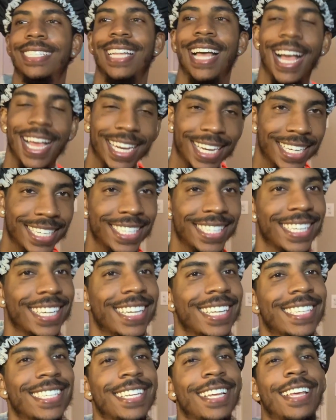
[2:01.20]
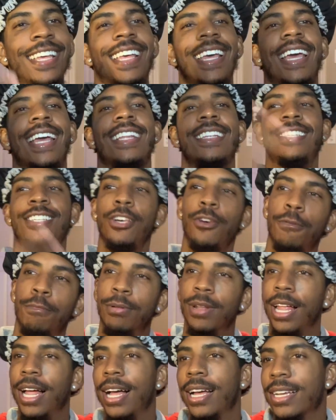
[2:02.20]
9 assists, and 2
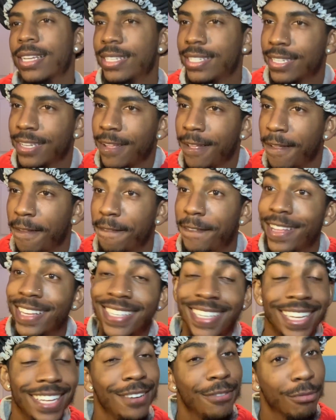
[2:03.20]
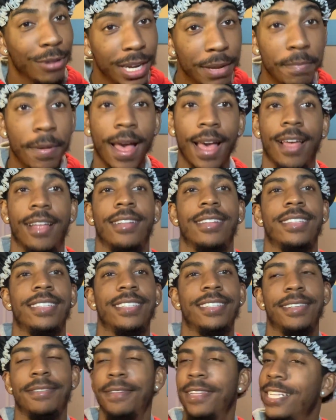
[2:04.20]
blocks. 15
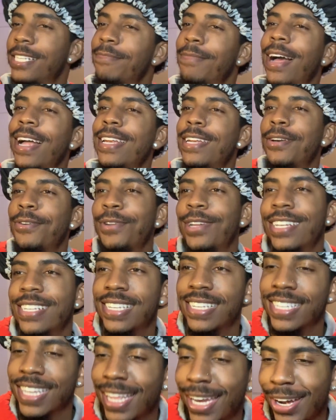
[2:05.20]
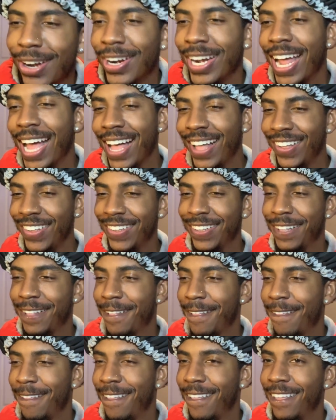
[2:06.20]
rebounds. Is my dude a center now?
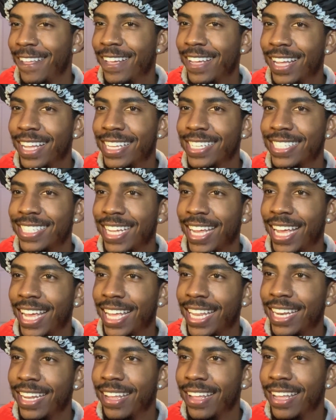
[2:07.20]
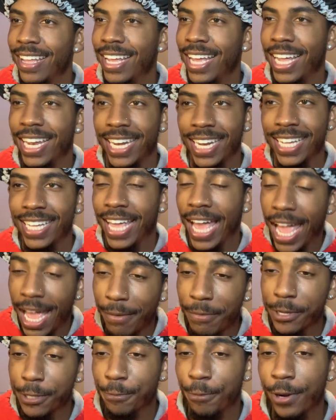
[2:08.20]
You know what I'm saying? And the
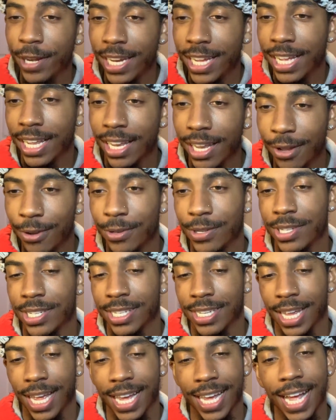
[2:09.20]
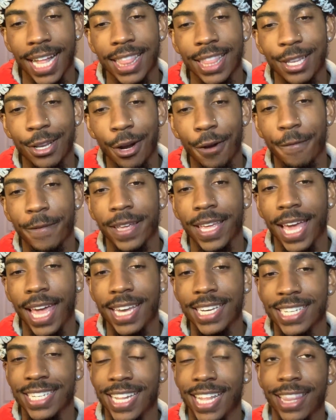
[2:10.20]
game was pretty close. I got the
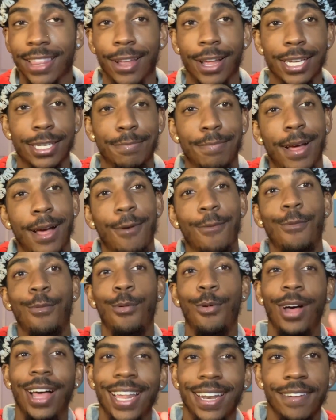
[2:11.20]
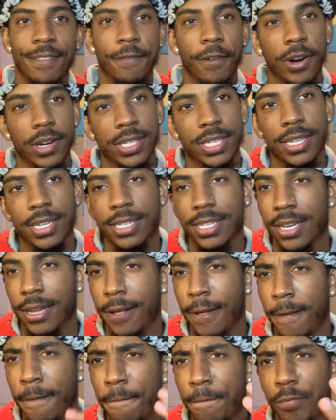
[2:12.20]
notification they lost by one versus,
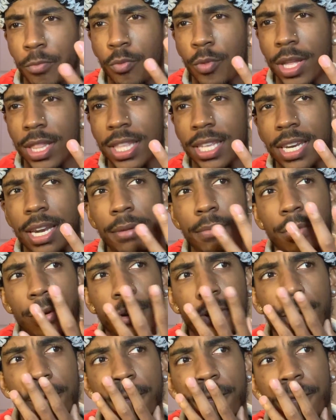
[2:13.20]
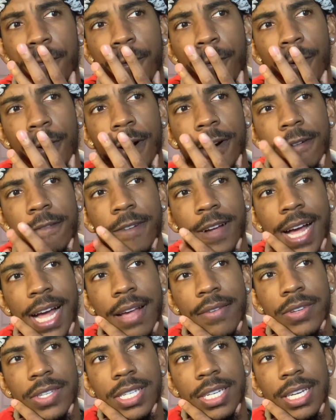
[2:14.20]
what, the number 4 or
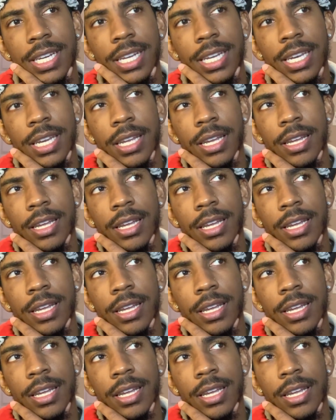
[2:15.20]
5 seed?